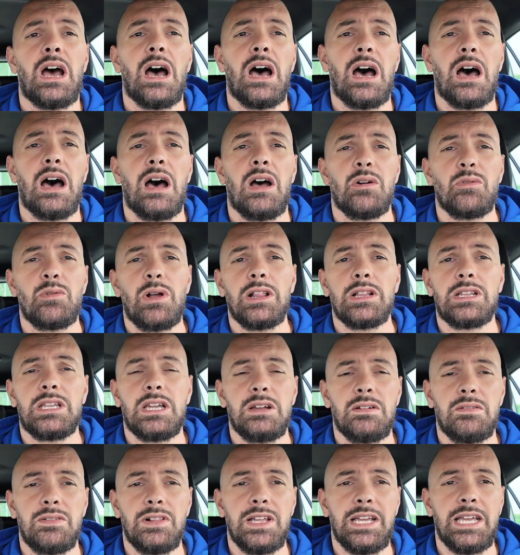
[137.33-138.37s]

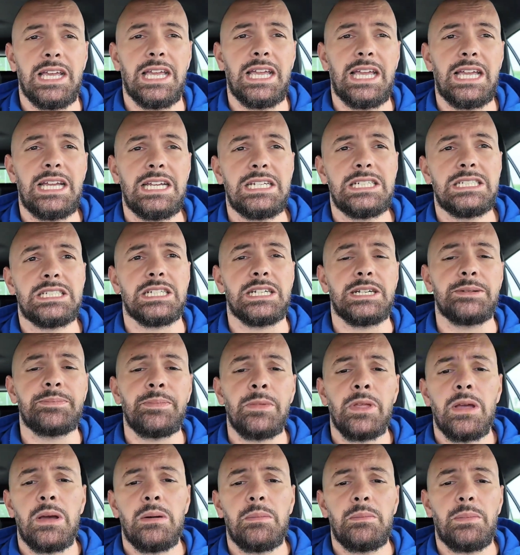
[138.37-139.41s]
relatively easy.
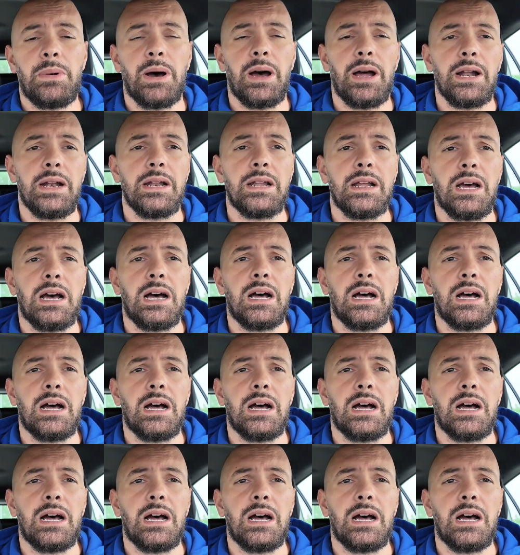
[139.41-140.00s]
But